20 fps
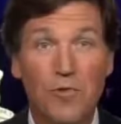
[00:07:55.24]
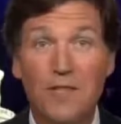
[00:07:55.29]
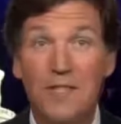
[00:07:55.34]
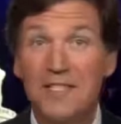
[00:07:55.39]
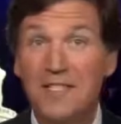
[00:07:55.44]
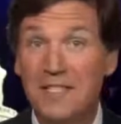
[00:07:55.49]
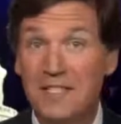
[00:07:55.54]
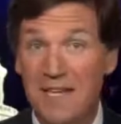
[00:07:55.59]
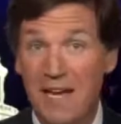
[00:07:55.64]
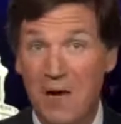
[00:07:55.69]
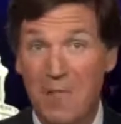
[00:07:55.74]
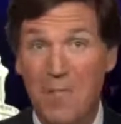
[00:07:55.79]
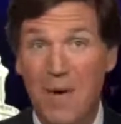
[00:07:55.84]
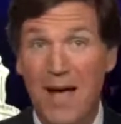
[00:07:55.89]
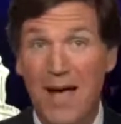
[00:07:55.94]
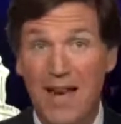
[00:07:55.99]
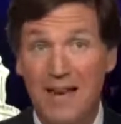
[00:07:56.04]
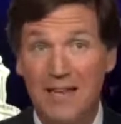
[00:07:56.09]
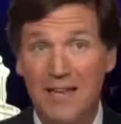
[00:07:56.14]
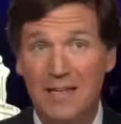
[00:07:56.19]
this is how
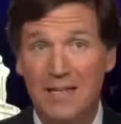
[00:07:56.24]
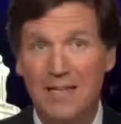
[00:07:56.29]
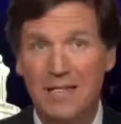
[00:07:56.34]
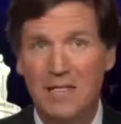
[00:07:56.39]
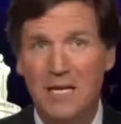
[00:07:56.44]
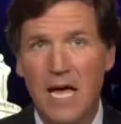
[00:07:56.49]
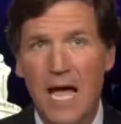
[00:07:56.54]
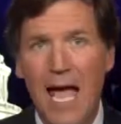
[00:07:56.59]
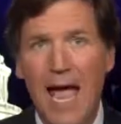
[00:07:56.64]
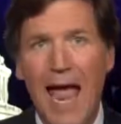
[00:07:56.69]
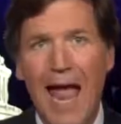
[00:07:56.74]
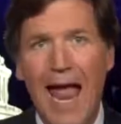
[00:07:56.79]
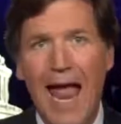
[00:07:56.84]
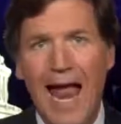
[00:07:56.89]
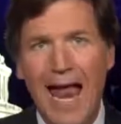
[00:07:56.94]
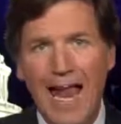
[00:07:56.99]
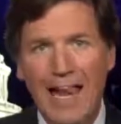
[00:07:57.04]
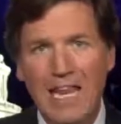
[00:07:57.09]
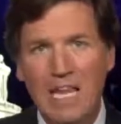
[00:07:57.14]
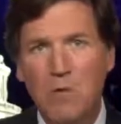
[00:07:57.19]
bad he is
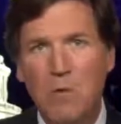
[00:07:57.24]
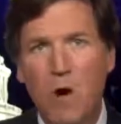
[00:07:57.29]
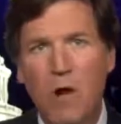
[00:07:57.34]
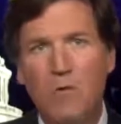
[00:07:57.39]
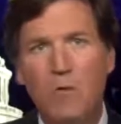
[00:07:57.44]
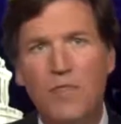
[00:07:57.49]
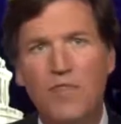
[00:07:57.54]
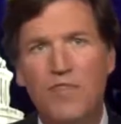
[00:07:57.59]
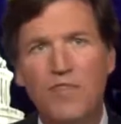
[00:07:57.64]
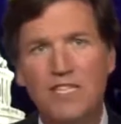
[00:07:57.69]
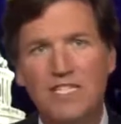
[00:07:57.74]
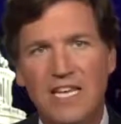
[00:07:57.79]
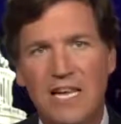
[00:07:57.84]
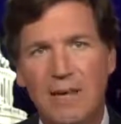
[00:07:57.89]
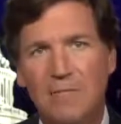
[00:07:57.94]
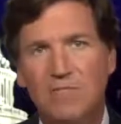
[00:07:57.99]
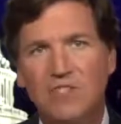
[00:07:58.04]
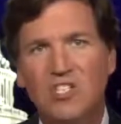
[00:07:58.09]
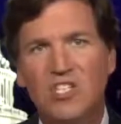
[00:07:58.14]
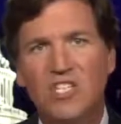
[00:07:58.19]
anyone with the
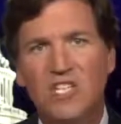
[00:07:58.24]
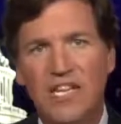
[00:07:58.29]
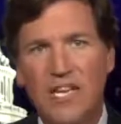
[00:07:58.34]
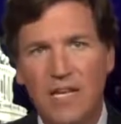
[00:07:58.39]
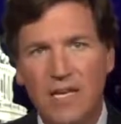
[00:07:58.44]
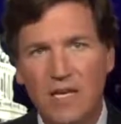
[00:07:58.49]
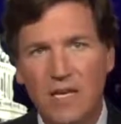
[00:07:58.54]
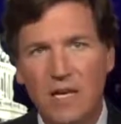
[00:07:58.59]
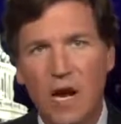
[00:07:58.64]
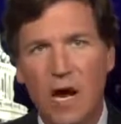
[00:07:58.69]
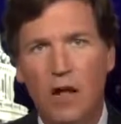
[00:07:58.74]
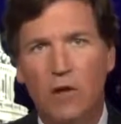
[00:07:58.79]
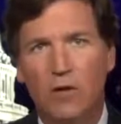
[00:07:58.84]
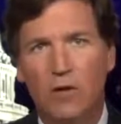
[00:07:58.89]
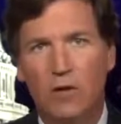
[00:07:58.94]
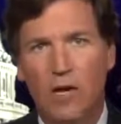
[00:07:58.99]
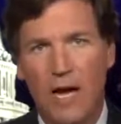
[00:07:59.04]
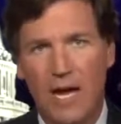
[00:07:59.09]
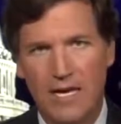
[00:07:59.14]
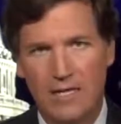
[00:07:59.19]
same skin
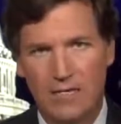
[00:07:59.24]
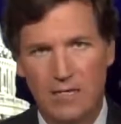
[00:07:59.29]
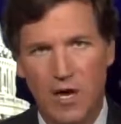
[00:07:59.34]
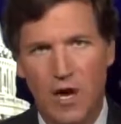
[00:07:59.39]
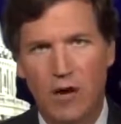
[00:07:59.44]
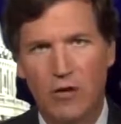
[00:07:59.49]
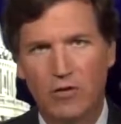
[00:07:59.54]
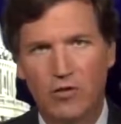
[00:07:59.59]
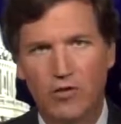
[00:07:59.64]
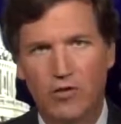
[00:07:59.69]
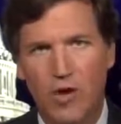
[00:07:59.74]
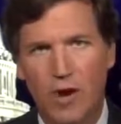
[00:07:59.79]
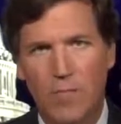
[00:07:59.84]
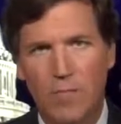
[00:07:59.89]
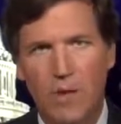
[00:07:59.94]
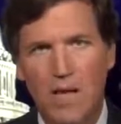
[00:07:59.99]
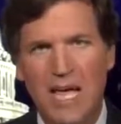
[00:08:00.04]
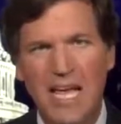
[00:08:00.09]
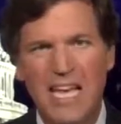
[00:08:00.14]
color as Donald Trump